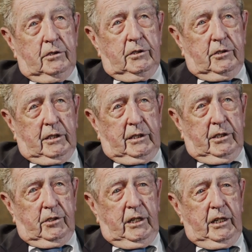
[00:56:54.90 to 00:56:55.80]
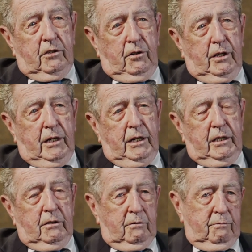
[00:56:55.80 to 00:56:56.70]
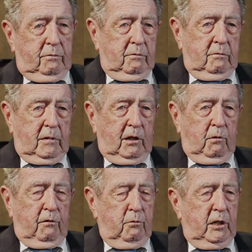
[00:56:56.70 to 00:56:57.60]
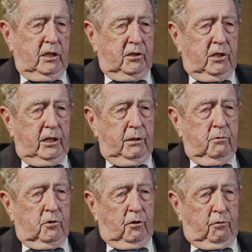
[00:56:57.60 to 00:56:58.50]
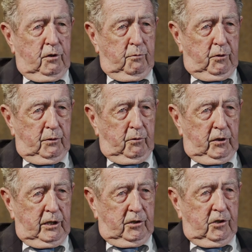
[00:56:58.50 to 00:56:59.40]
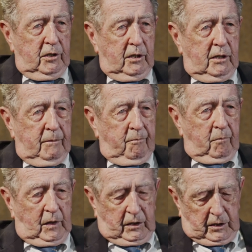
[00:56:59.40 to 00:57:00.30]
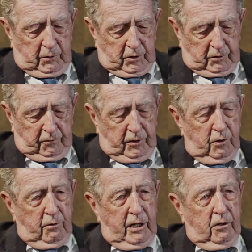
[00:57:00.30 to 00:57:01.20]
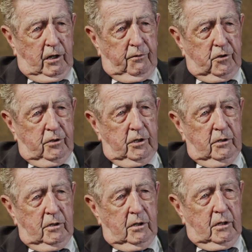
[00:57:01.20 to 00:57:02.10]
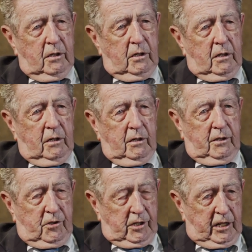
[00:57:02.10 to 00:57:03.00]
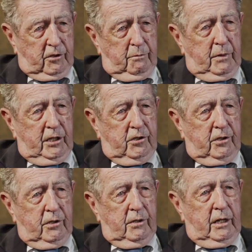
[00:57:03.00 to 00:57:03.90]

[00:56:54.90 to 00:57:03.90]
geez, I guess eight or nine, or however many teams, or three people each. And there was a field grade officer, a sergeant major,